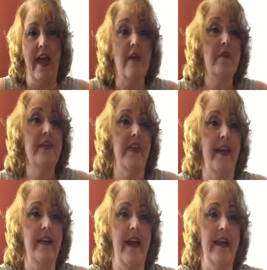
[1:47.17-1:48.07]

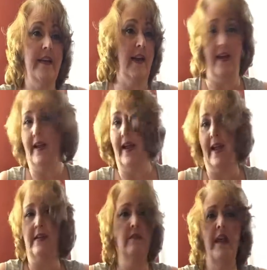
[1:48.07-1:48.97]
everything.
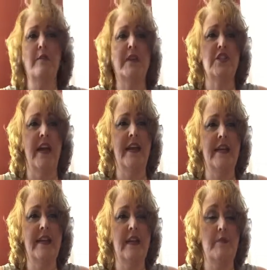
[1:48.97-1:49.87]
I don't like much
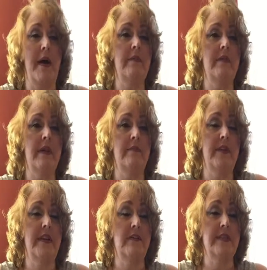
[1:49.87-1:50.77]
editing in
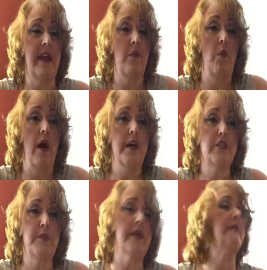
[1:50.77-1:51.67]
videos that I
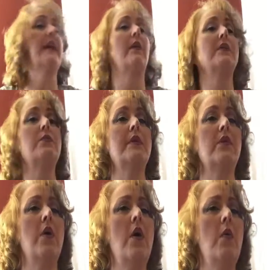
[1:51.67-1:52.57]
watch because I always
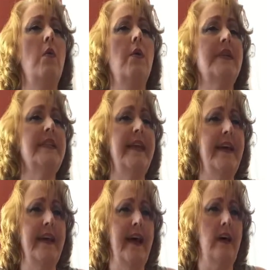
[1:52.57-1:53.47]
wonder, well, what did they
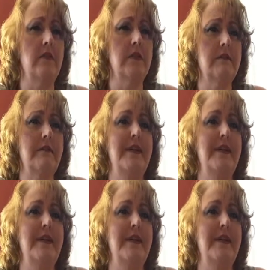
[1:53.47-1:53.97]
cut out?